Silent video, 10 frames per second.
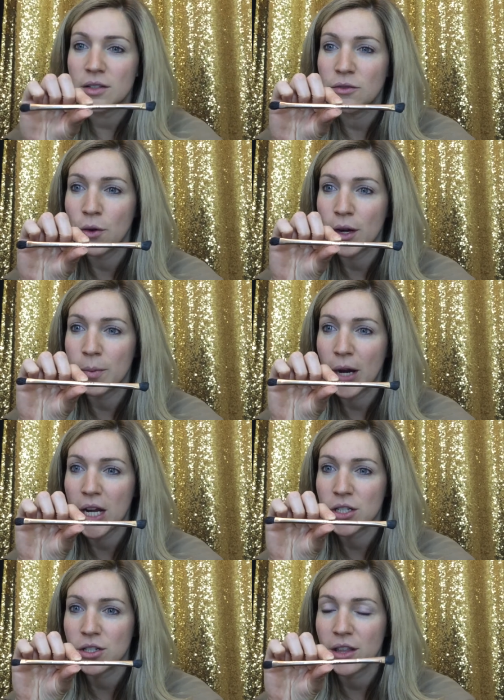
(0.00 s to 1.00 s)
Sephora
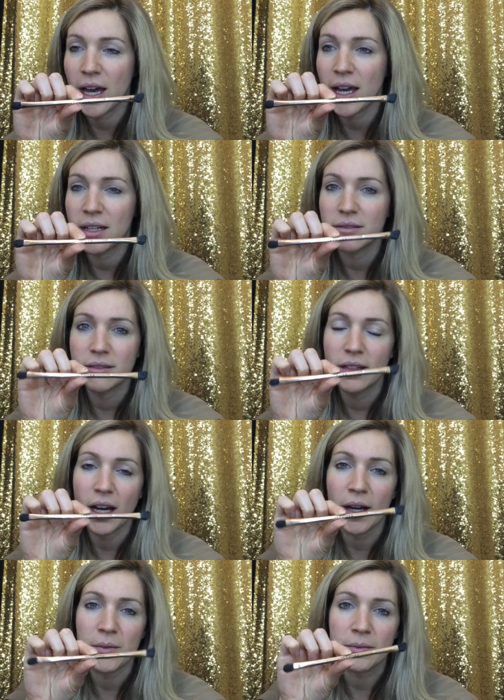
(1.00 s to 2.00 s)
brush that
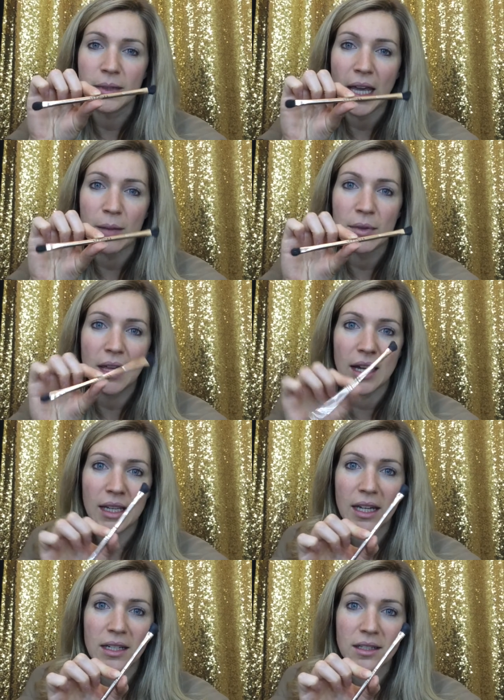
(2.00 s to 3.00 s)
came in that
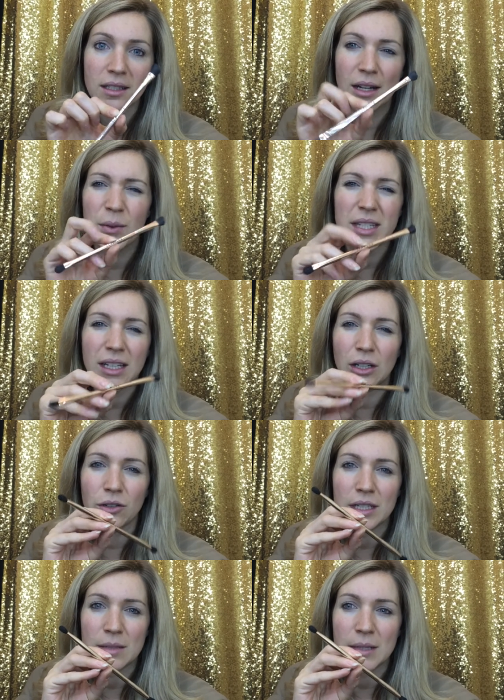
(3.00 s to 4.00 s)
kit. It was like a
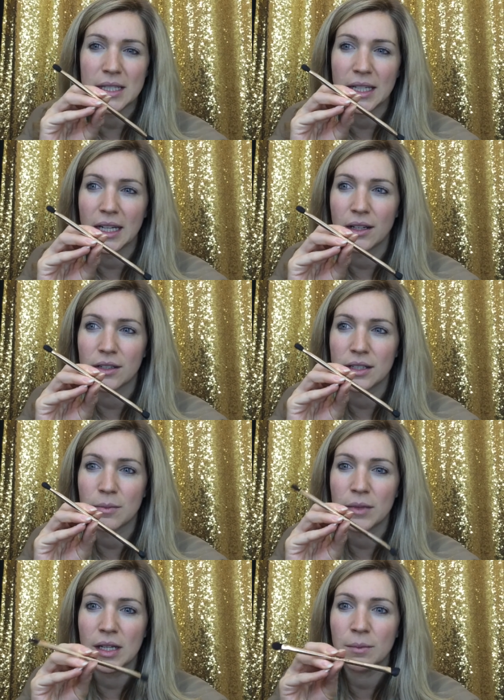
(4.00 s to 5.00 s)
Christmas kit or
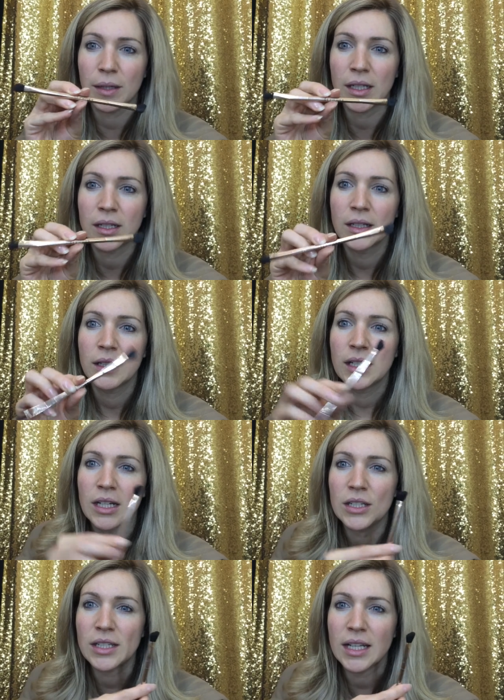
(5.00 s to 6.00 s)
something, but
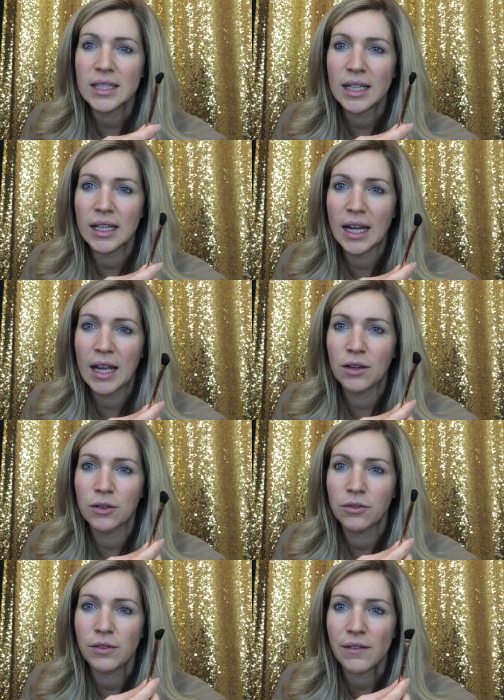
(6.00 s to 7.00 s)
it just has like an
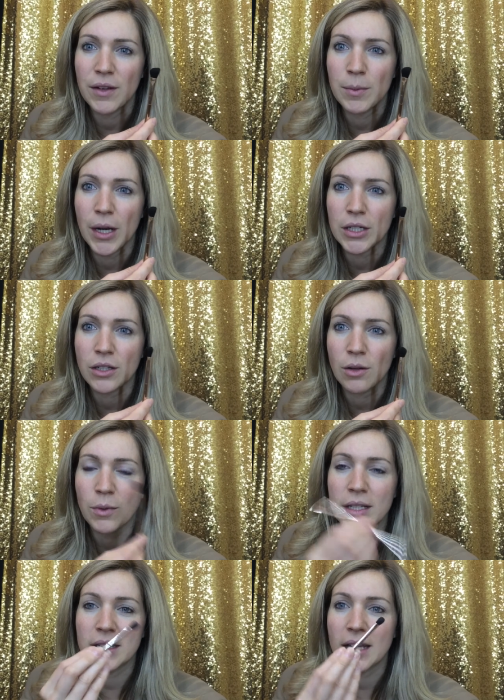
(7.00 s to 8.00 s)
angled fluffy brush on
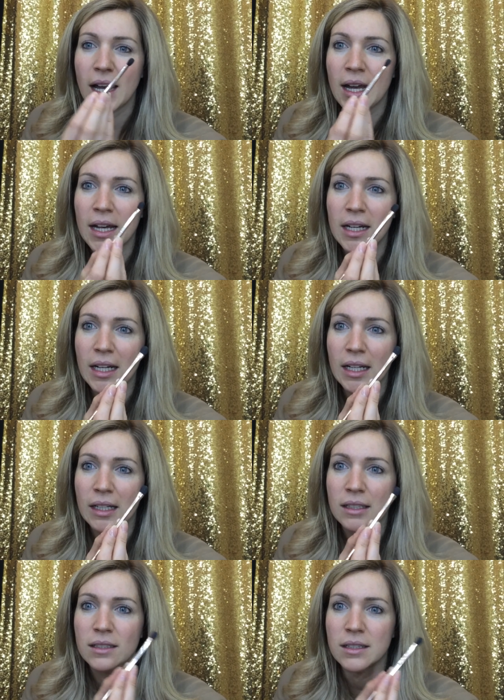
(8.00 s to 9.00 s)
one side
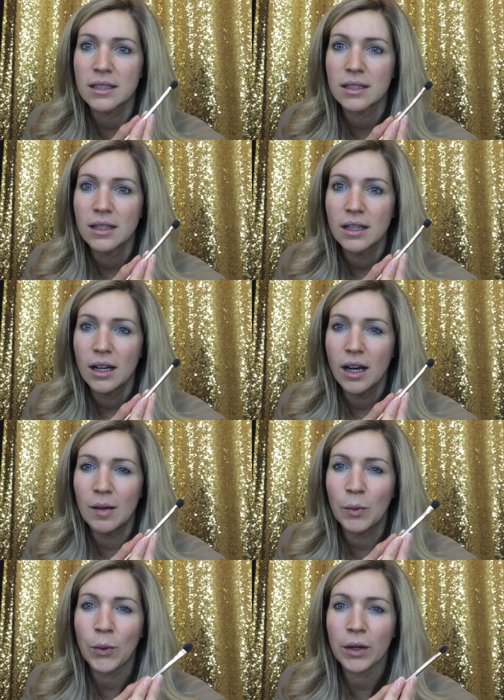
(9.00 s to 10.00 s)
and
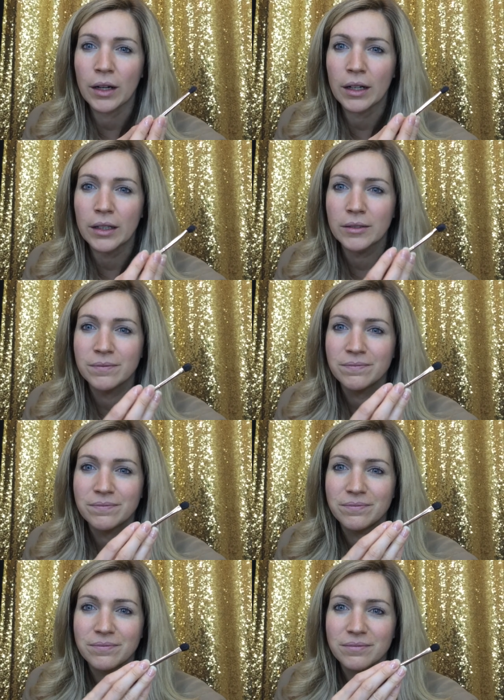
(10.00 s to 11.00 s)
a more,
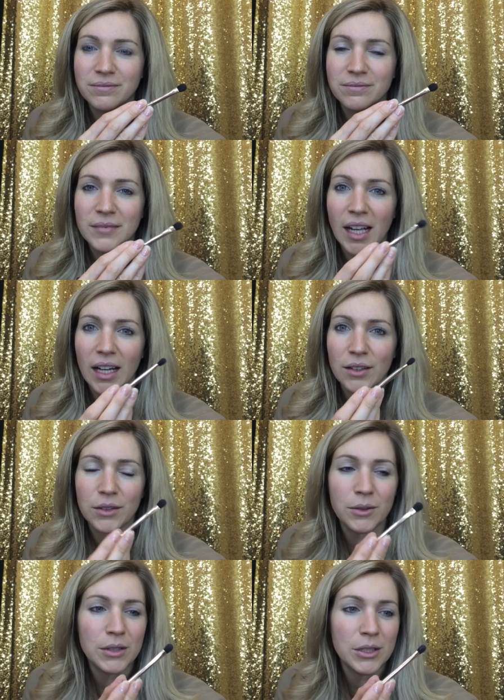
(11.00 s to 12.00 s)
I
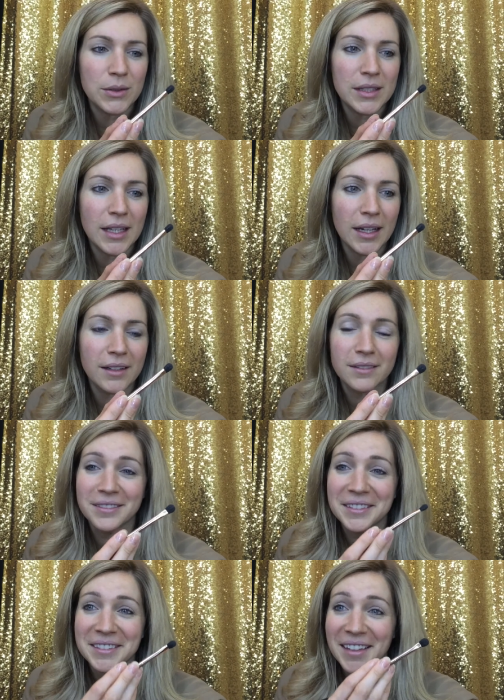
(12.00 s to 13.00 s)
don't know what you would say,
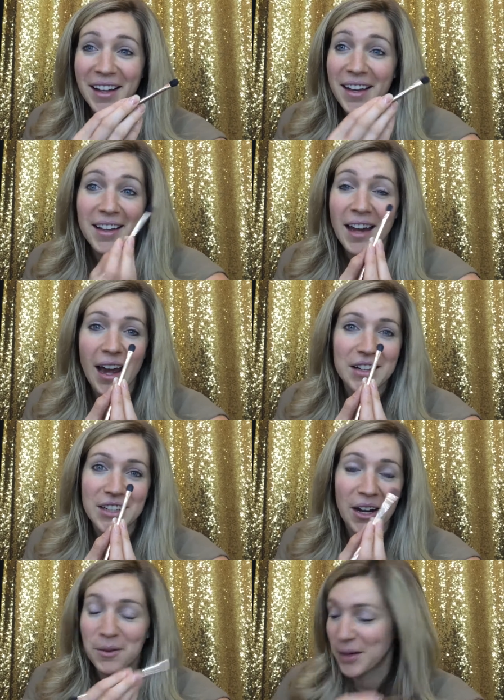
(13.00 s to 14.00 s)
an
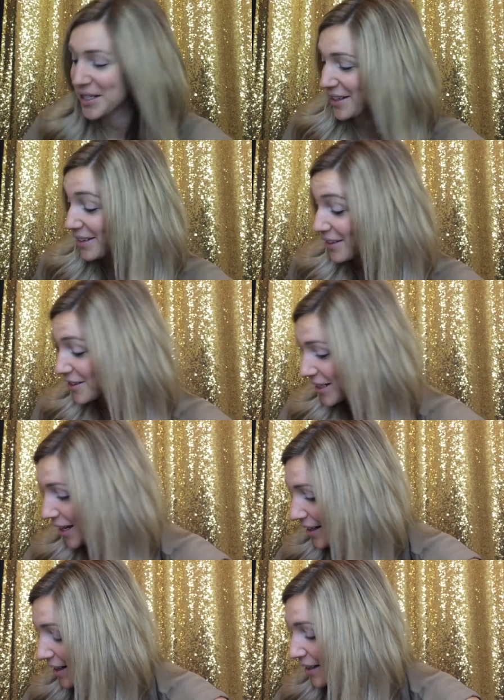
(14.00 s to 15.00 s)
eyeshadow brush on the other side.